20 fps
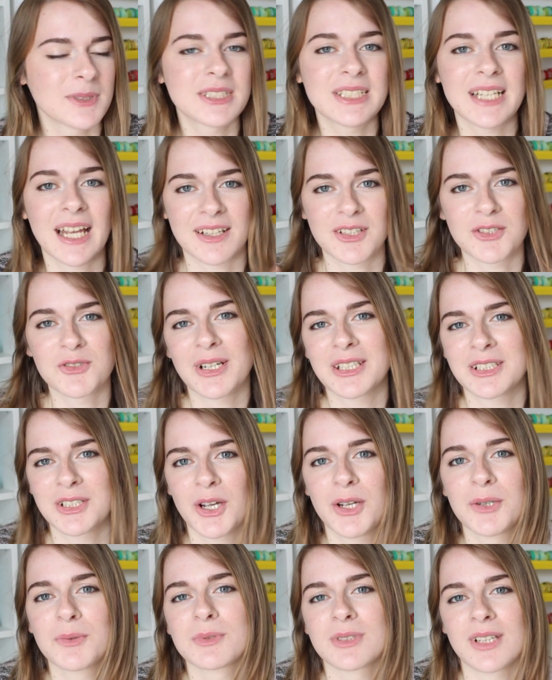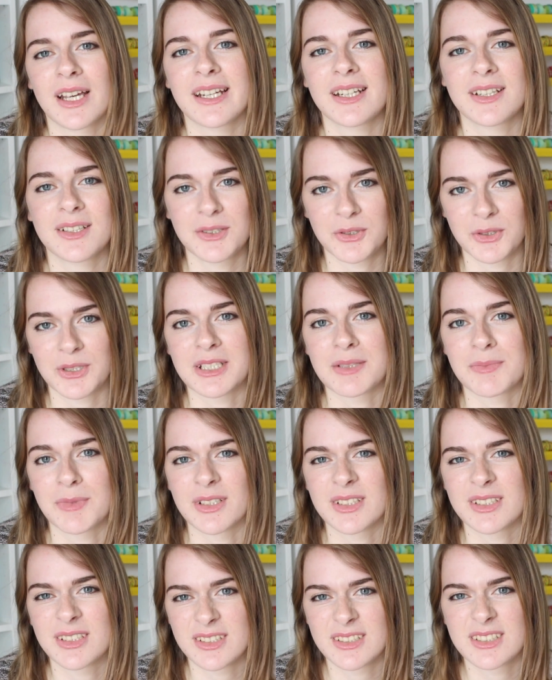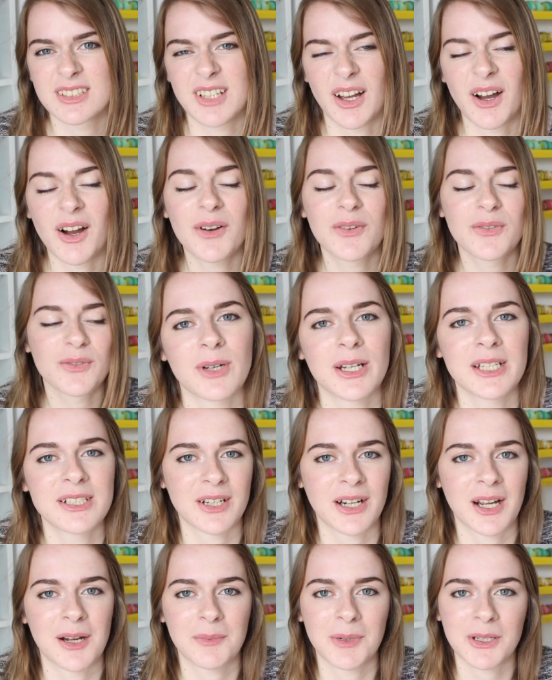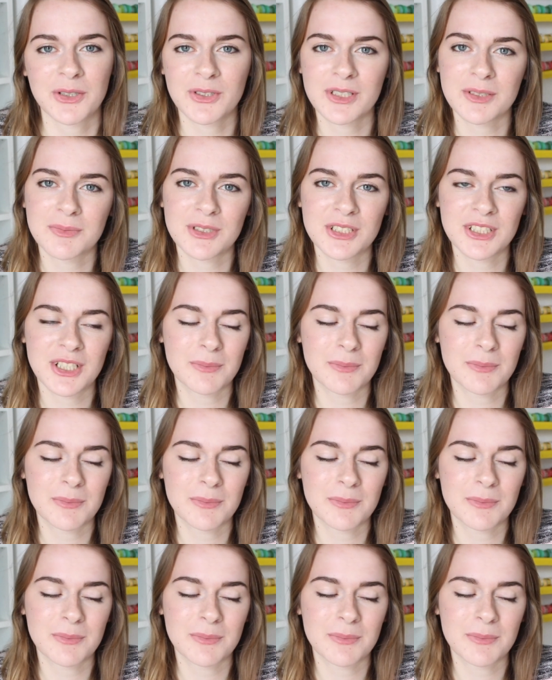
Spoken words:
So yeah, the dress code was like Christmas stuff, so I dug out my Christmas